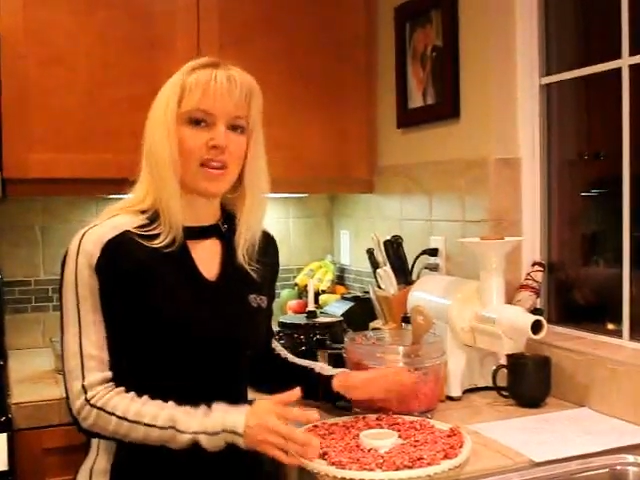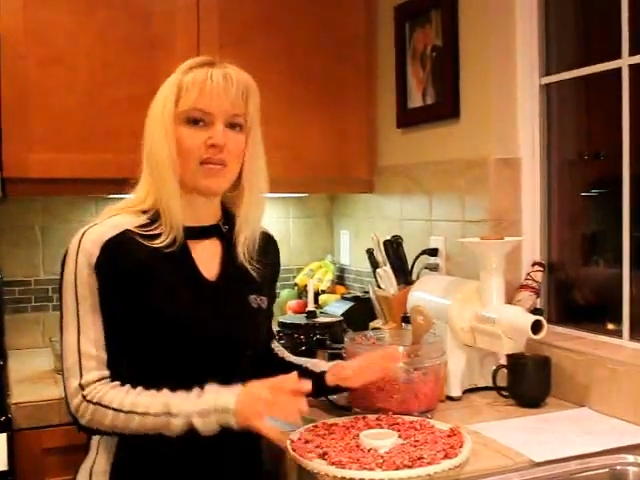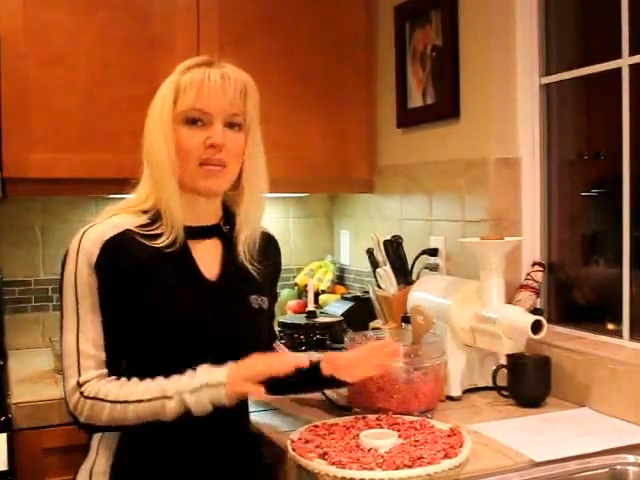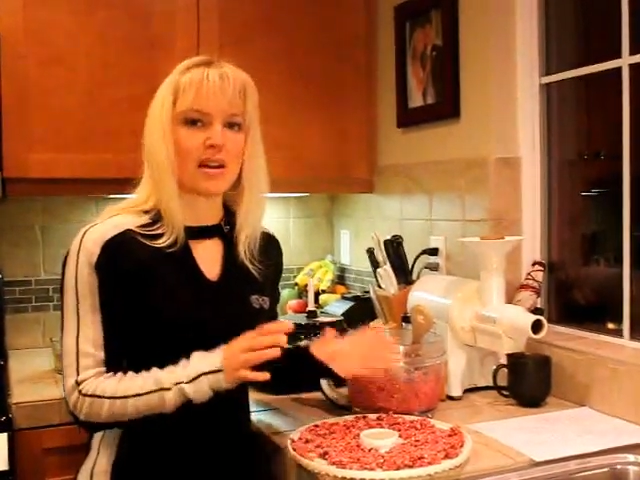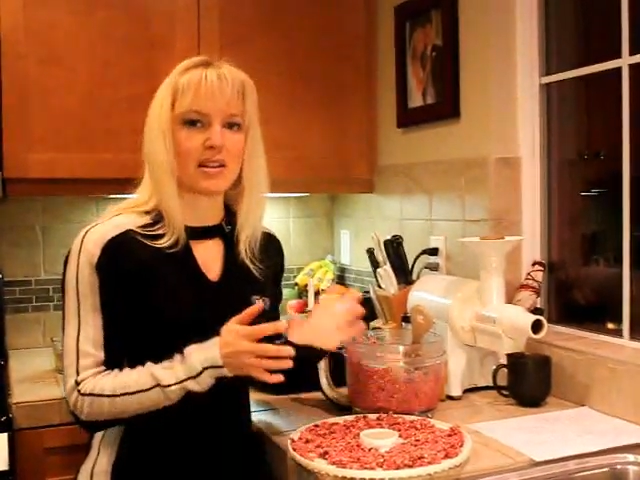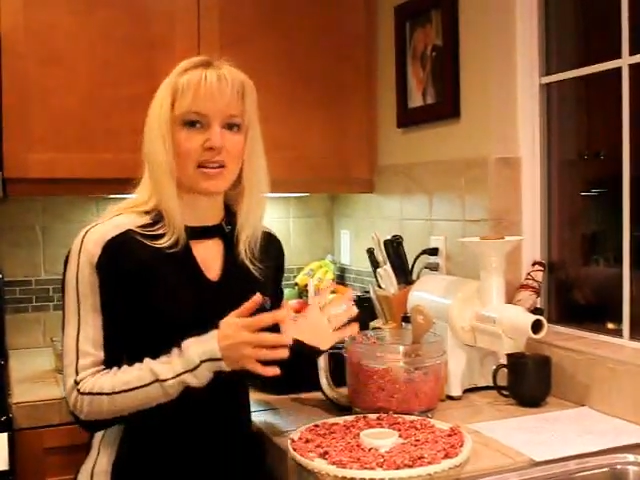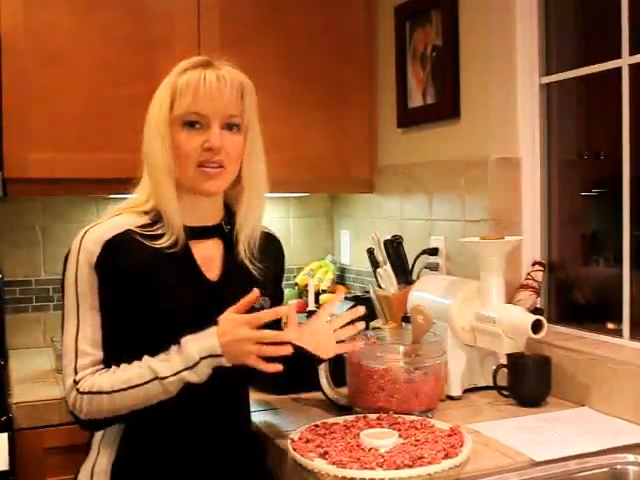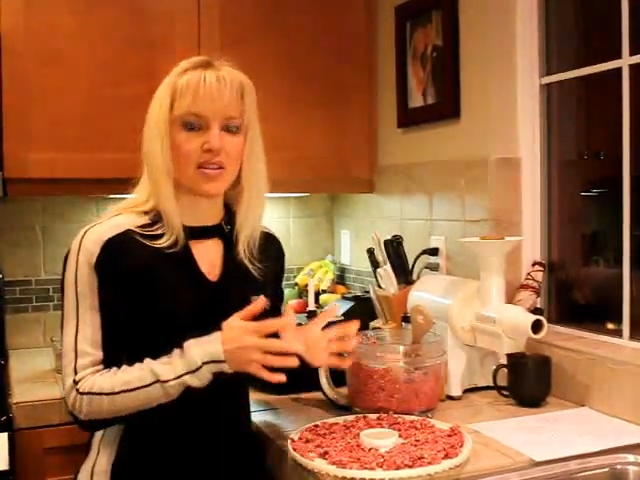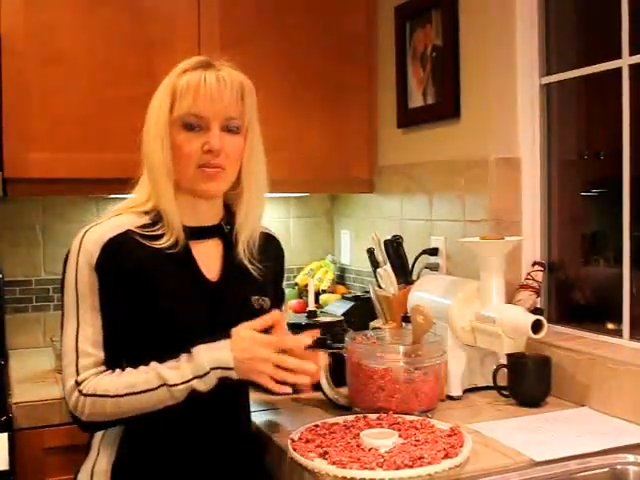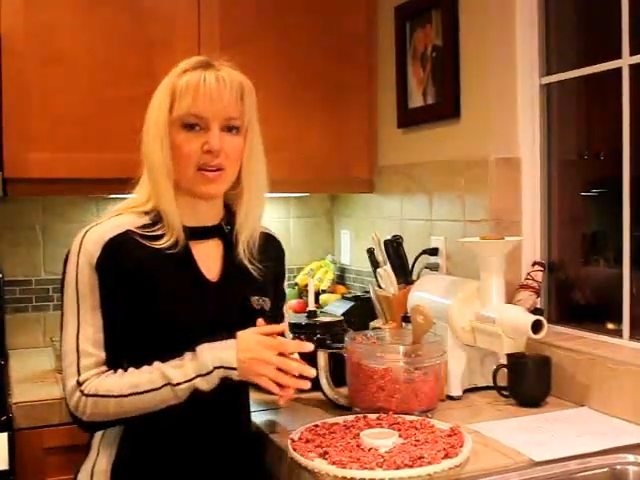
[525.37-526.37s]
and the men's
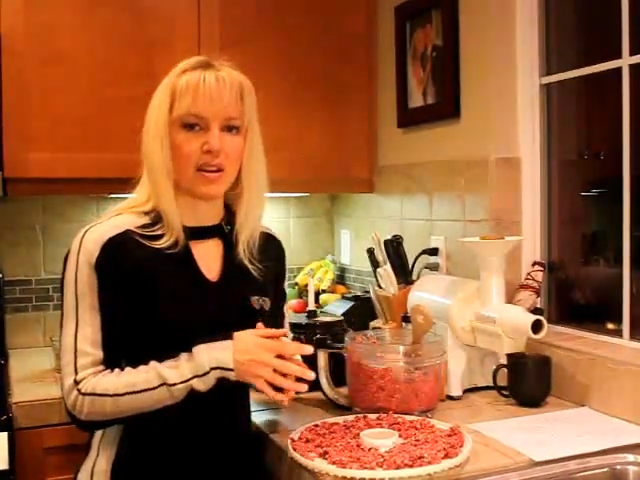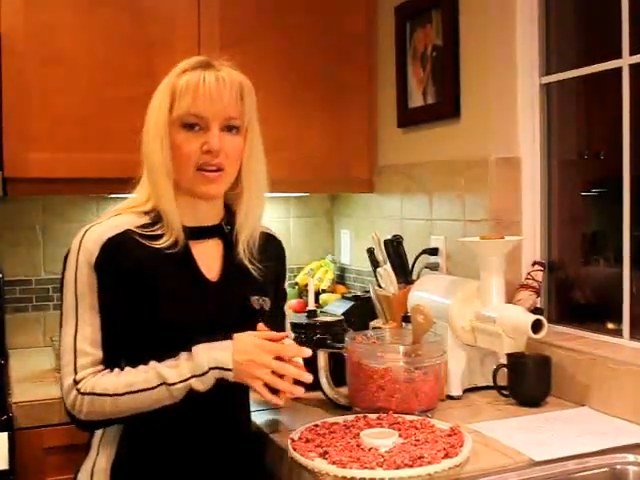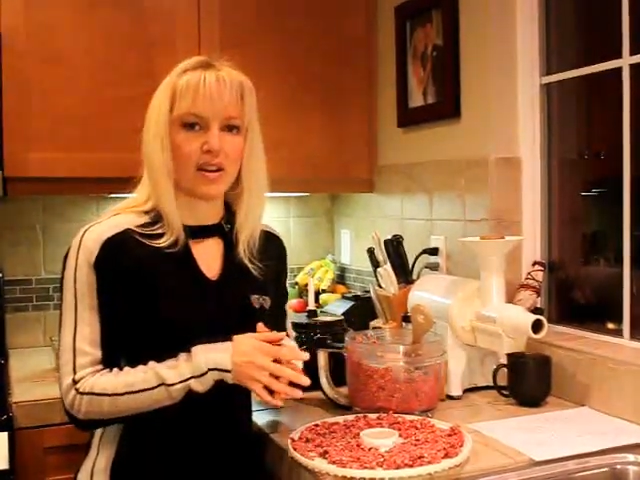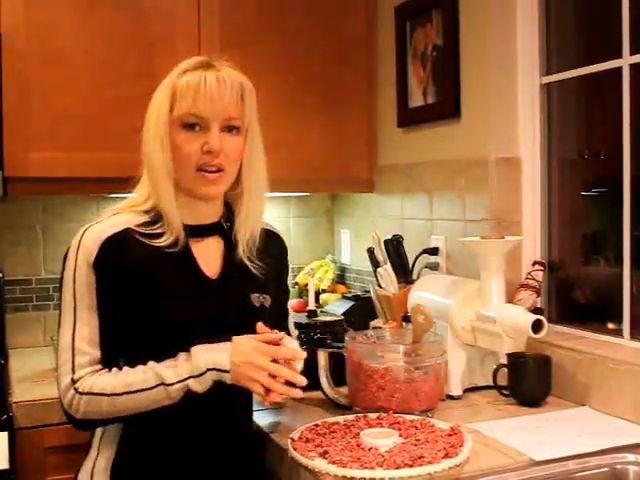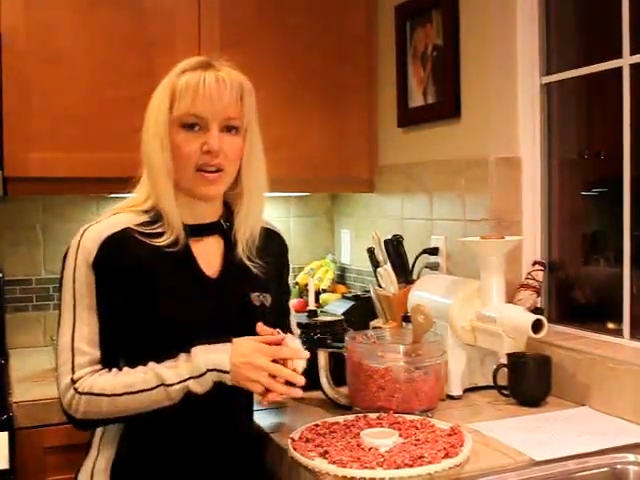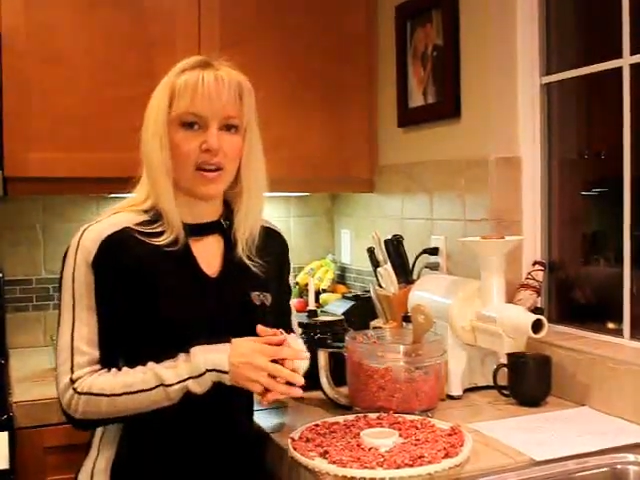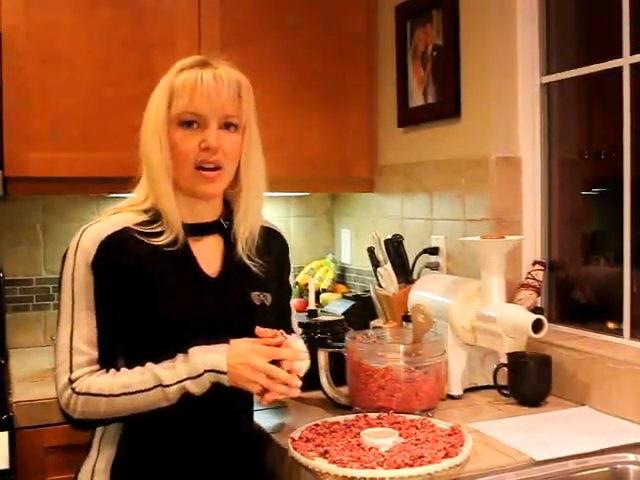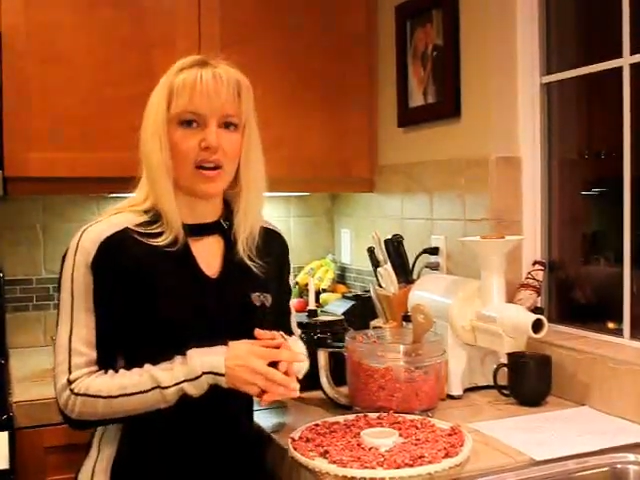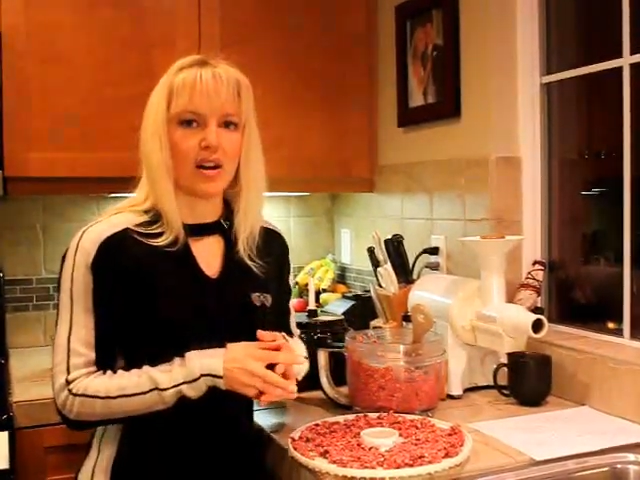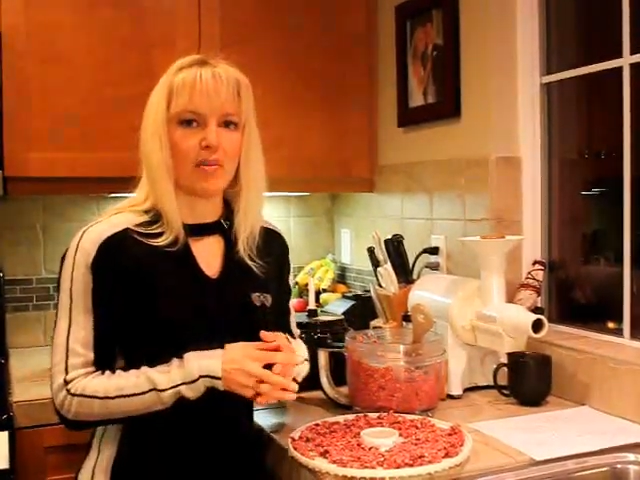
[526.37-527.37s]
is going to be
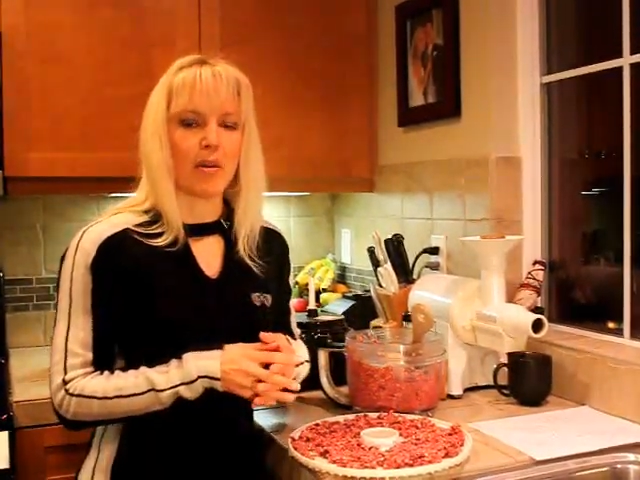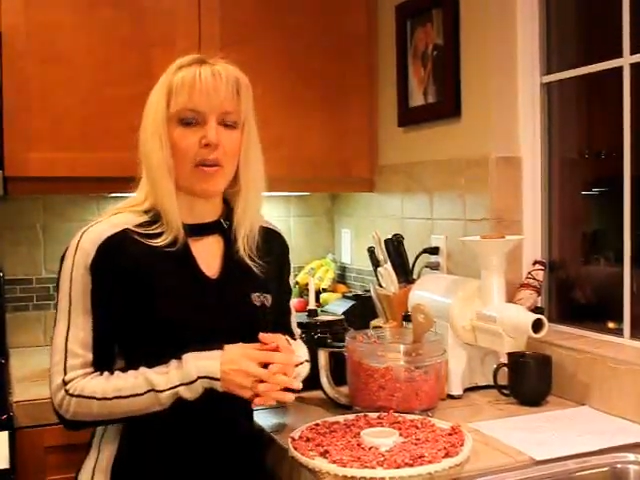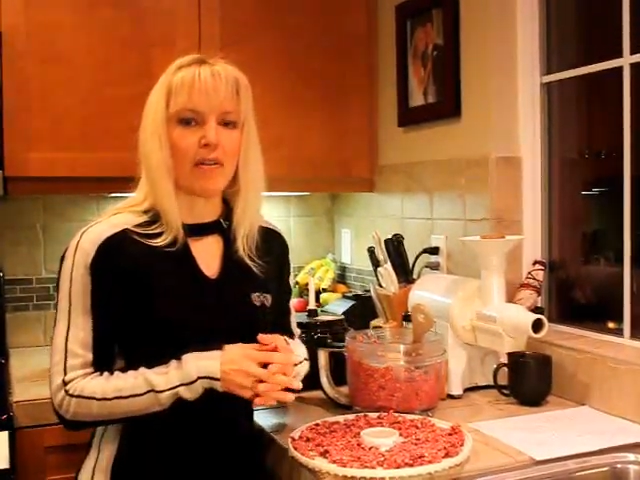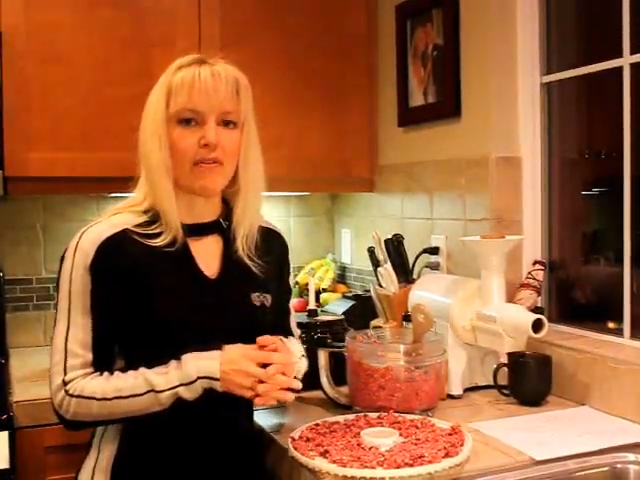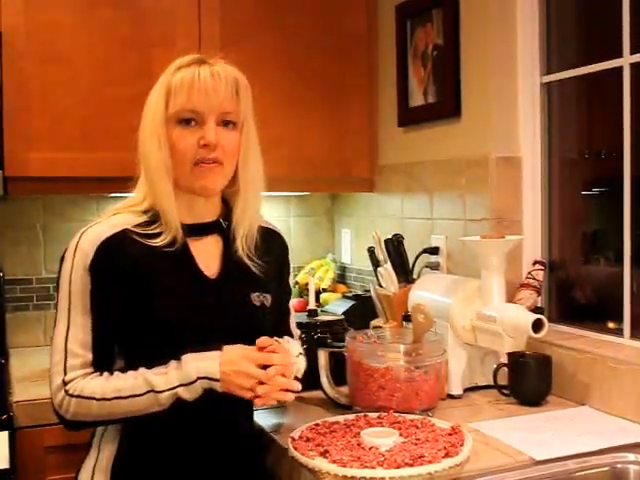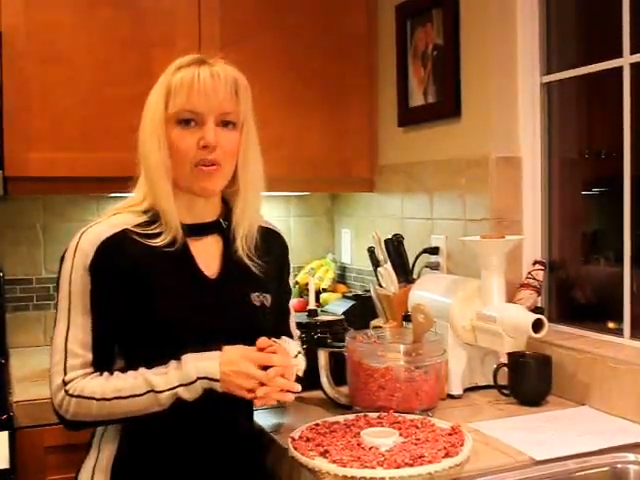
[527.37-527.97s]
about